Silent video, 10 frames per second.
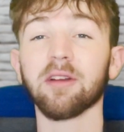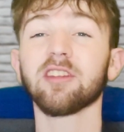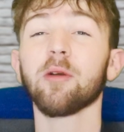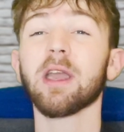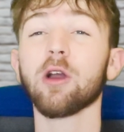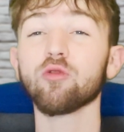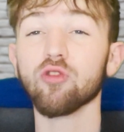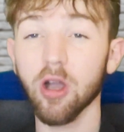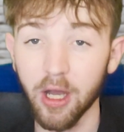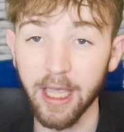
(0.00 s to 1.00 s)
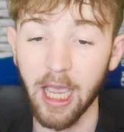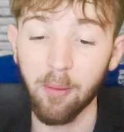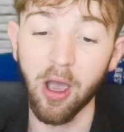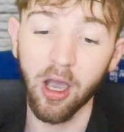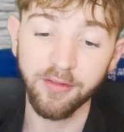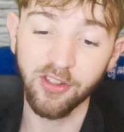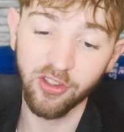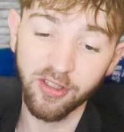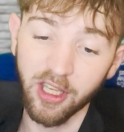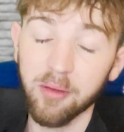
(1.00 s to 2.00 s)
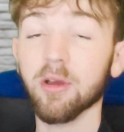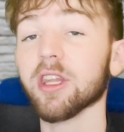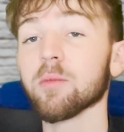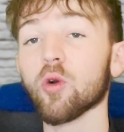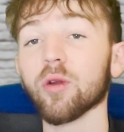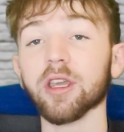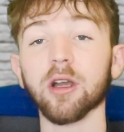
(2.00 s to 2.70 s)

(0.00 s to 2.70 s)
And tell me how wrong I am after Sunday, Monday morning.